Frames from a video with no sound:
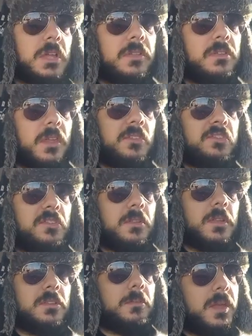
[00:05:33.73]
I think that's
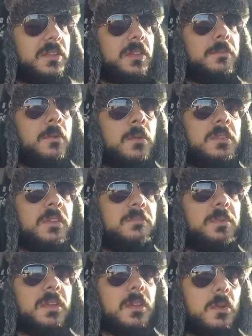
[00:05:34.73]
like the main difficulty
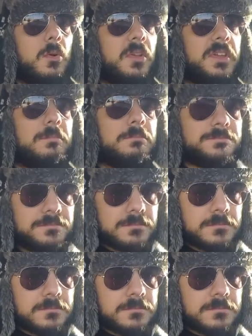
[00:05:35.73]
of being a goalie.